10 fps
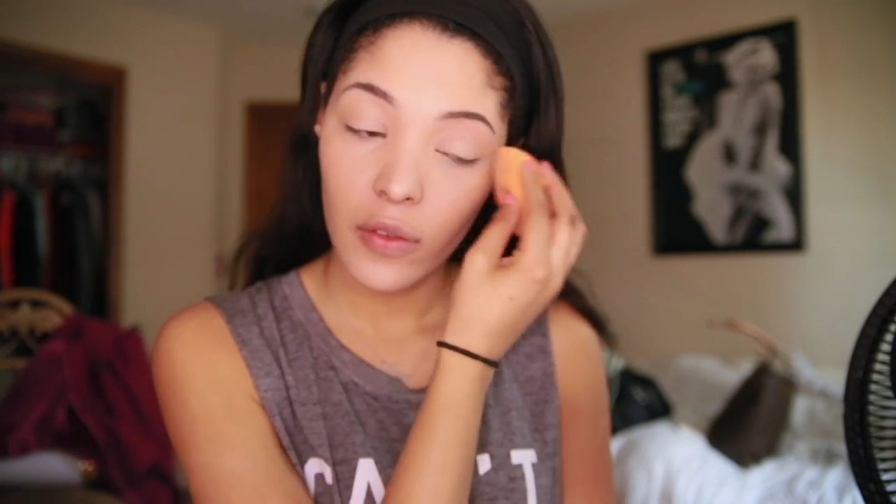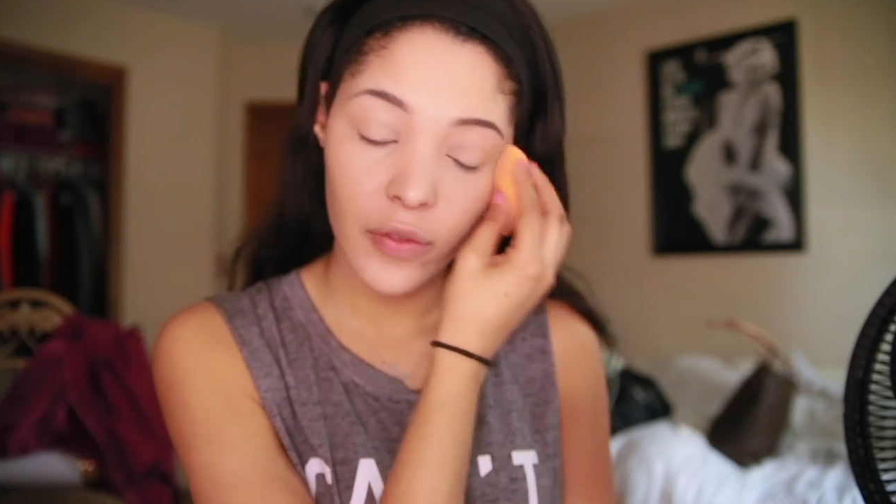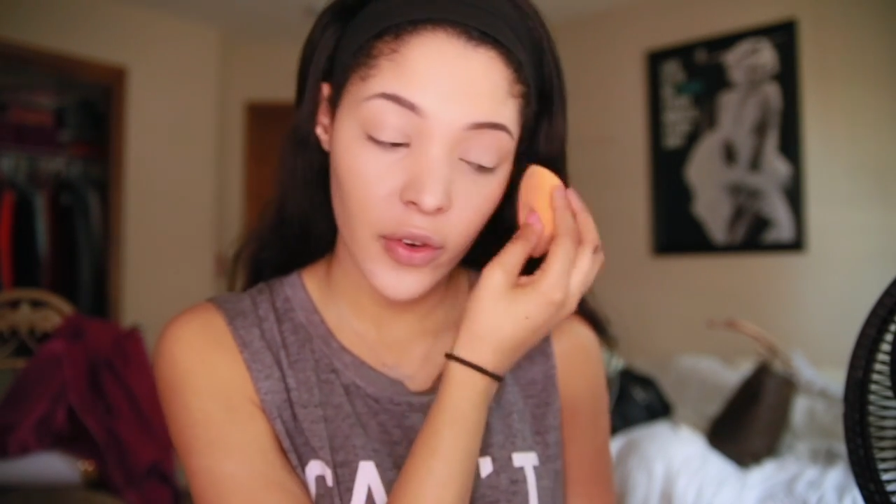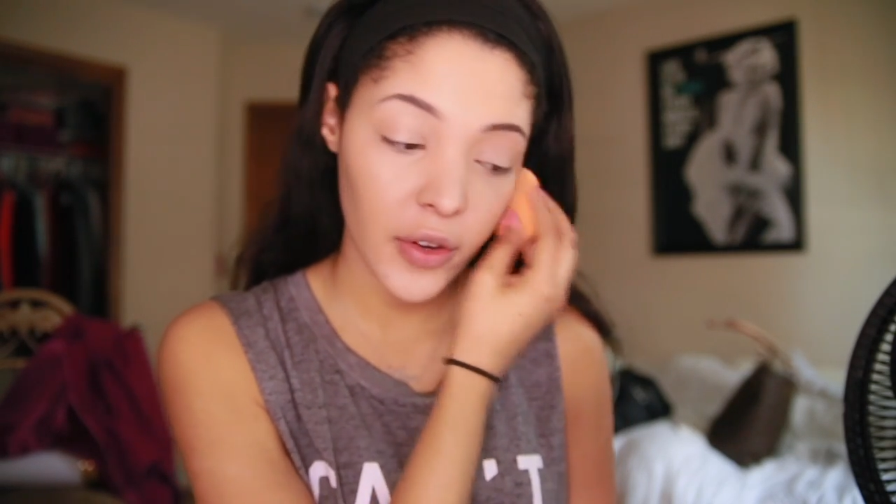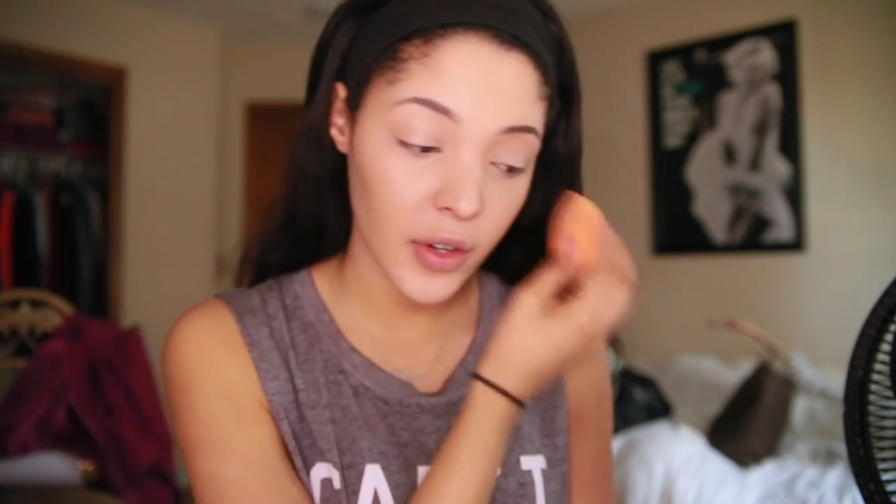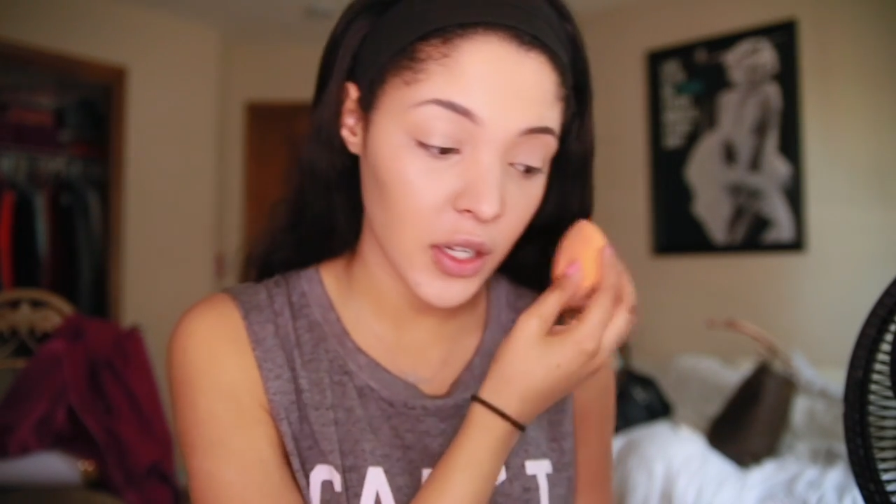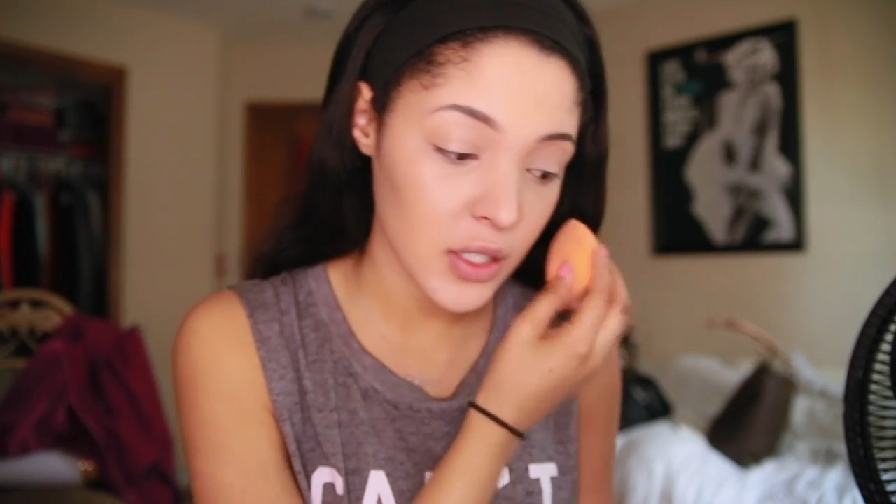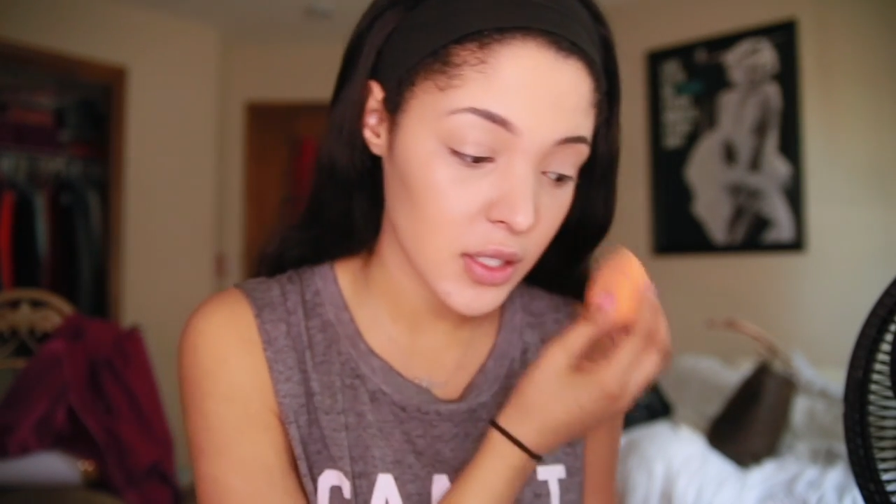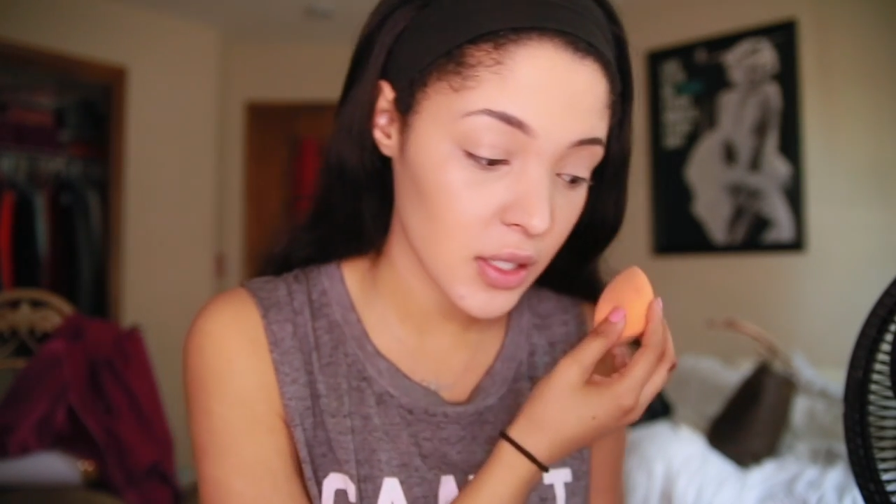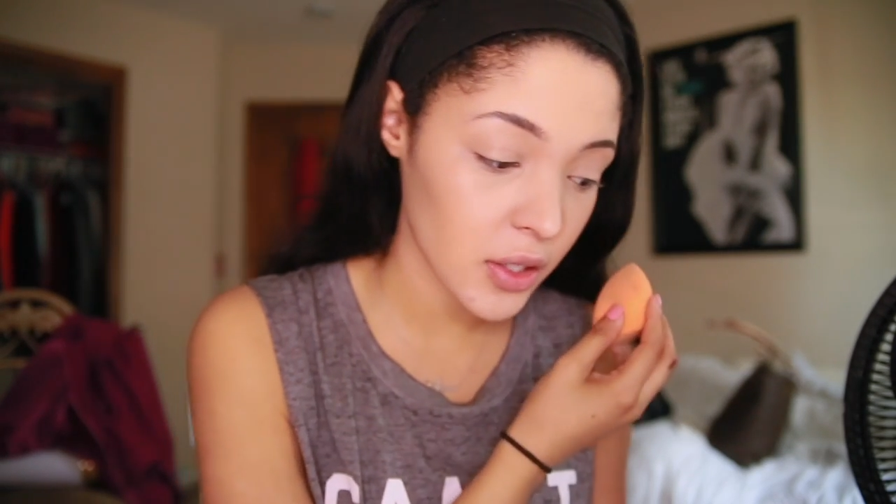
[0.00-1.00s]
for a
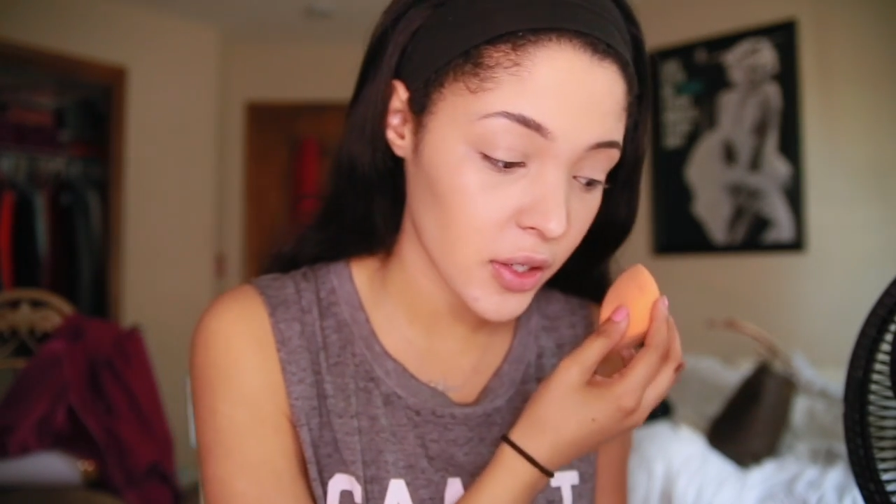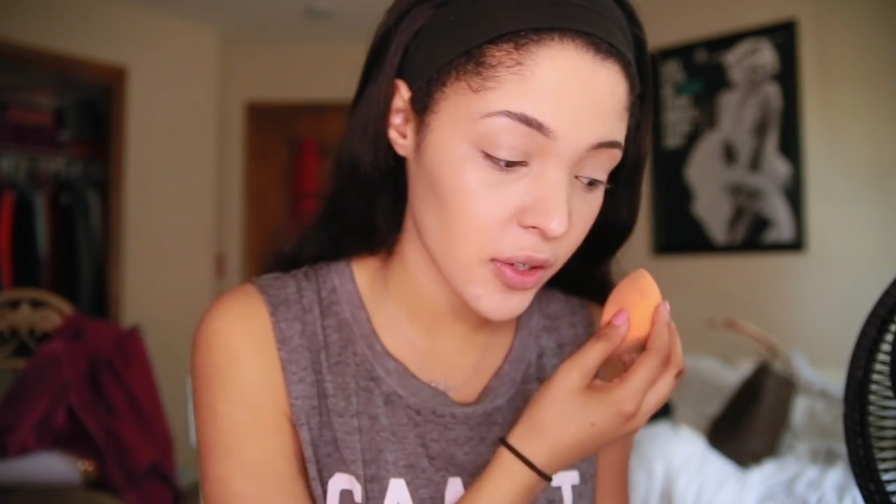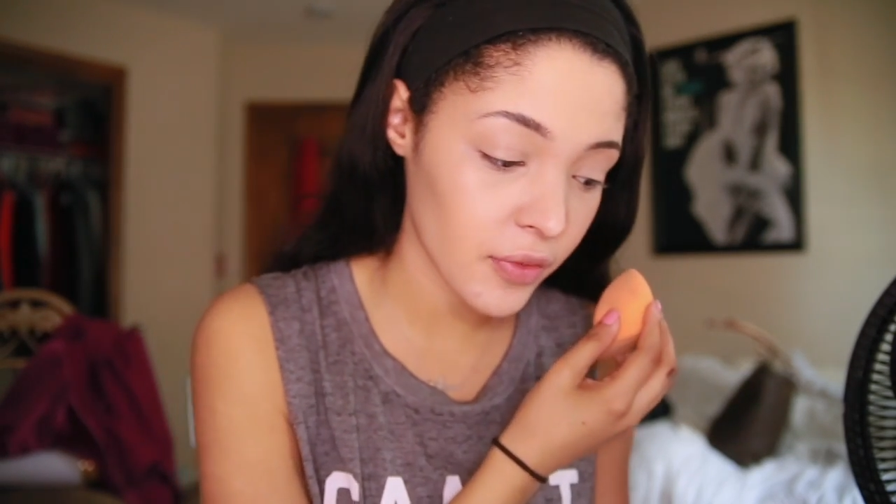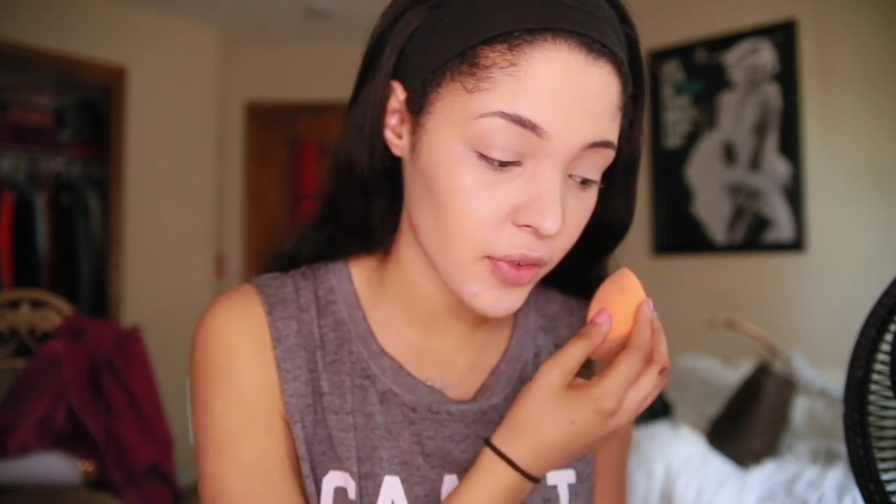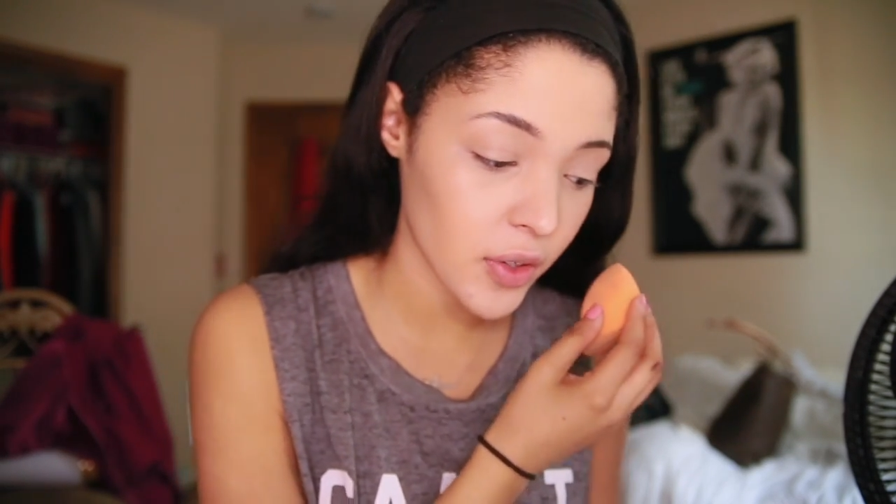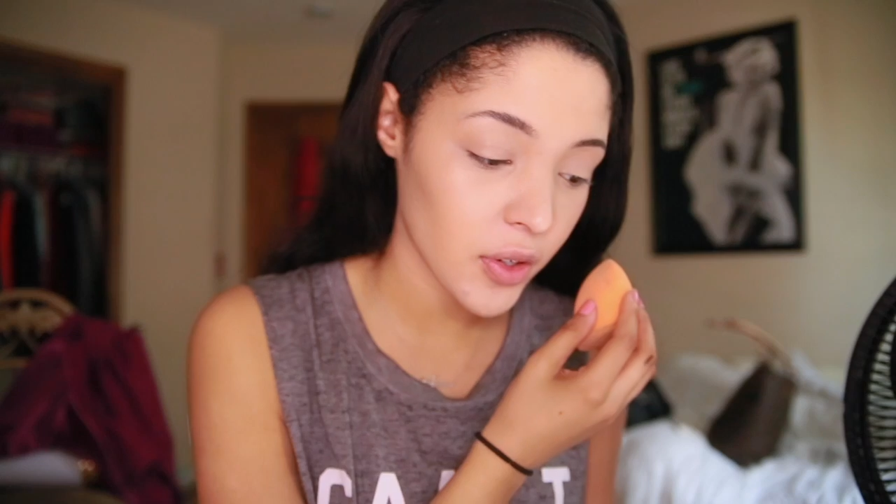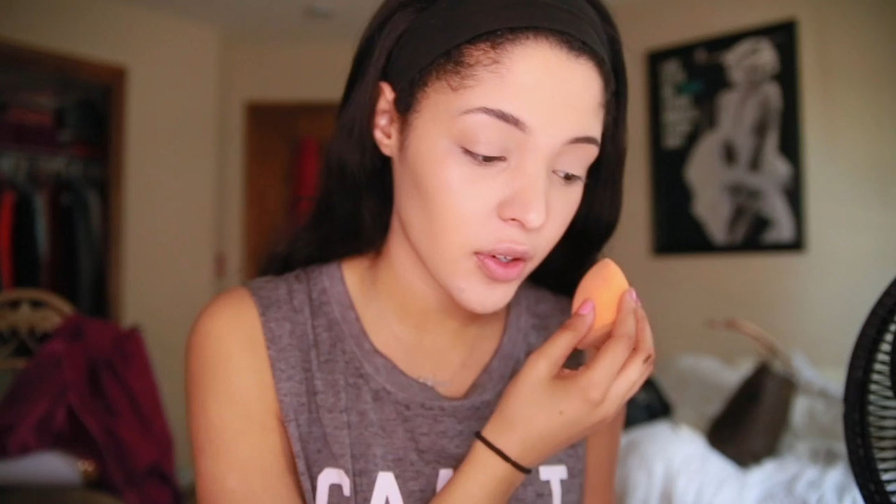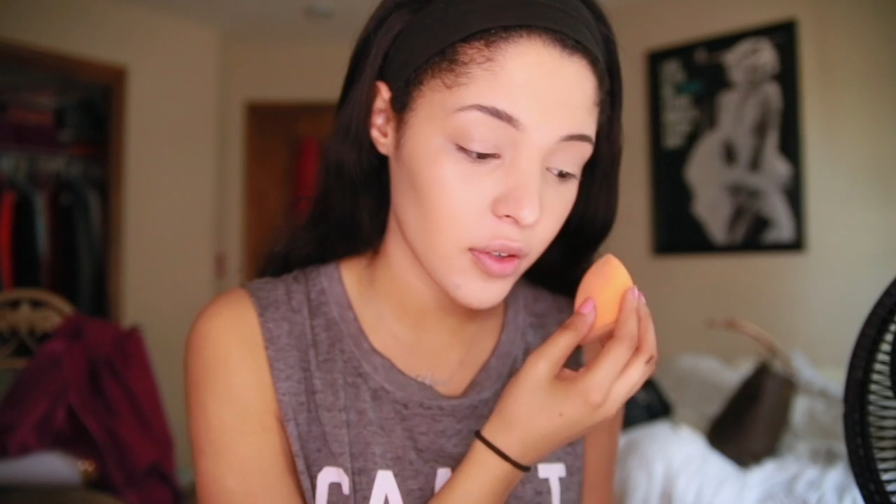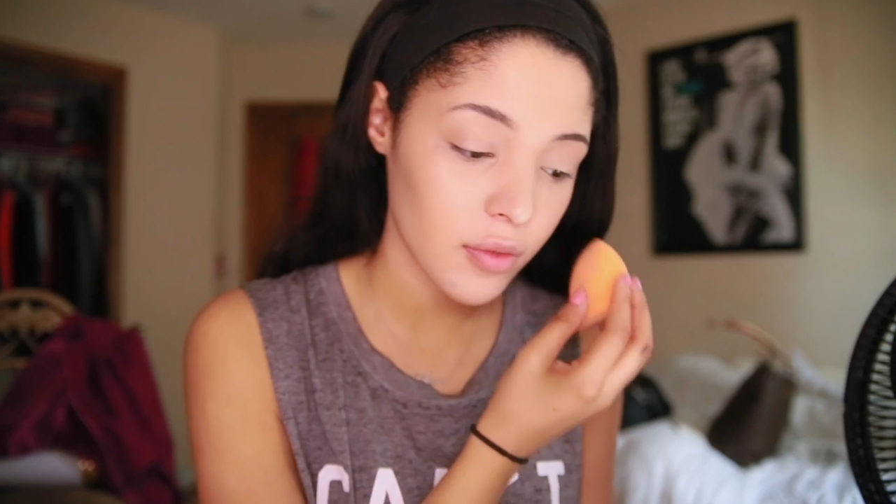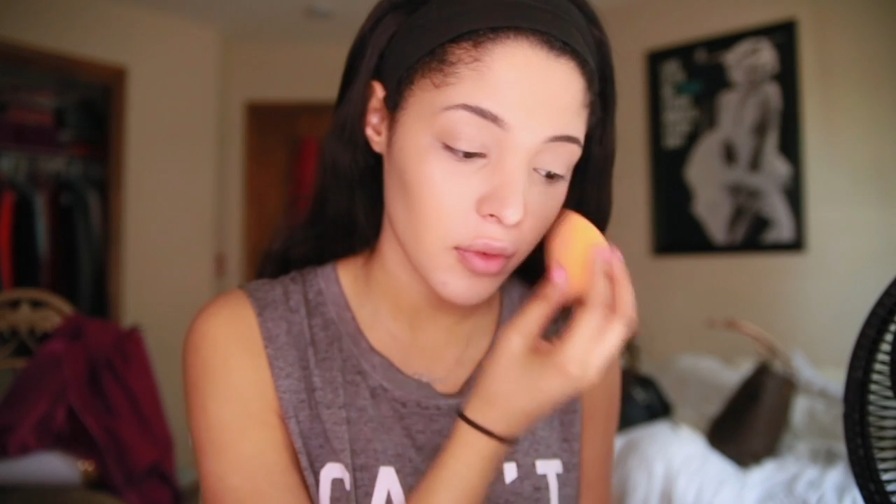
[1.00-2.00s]
concealer
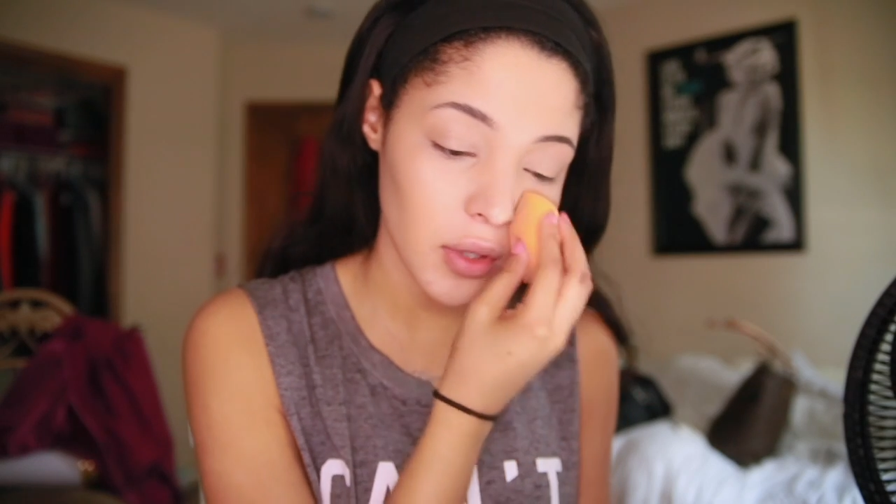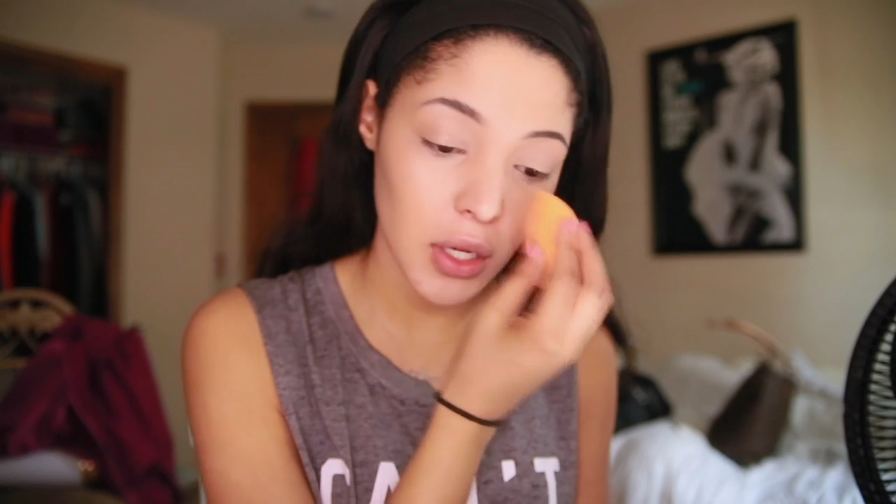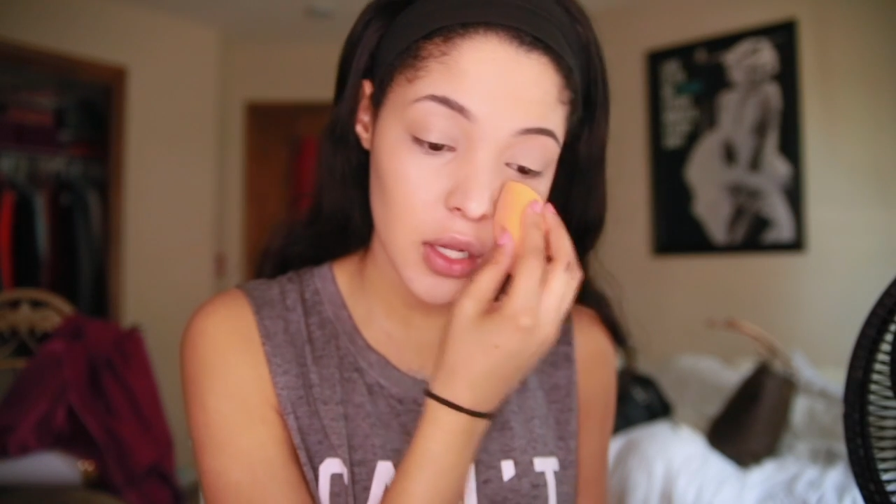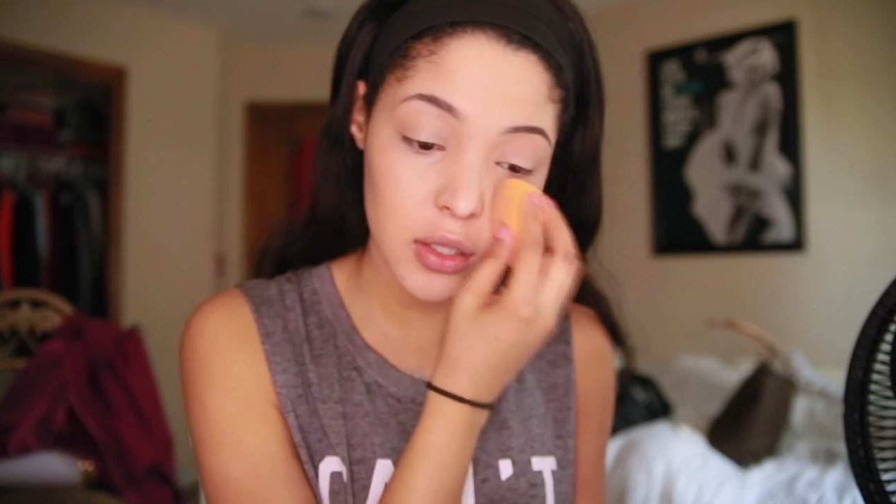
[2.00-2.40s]
for $3.